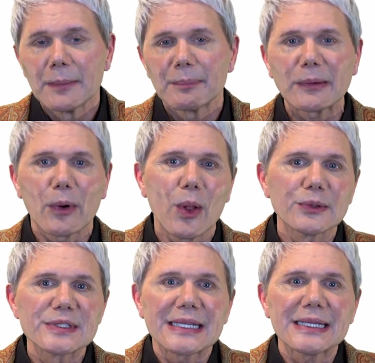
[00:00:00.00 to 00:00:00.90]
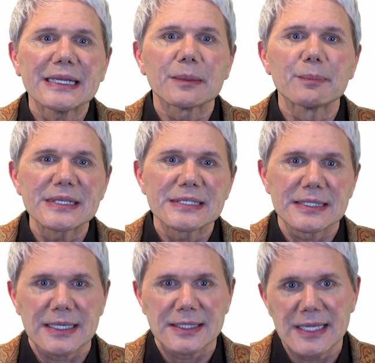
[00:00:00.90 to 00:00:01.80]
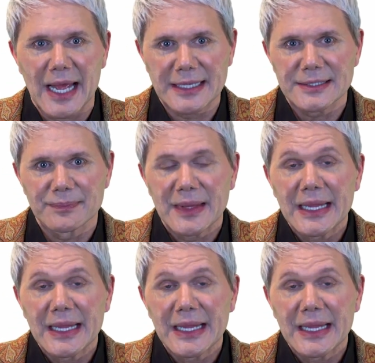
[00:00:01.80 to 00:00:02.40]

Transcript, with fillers: payroll holds the key to business success.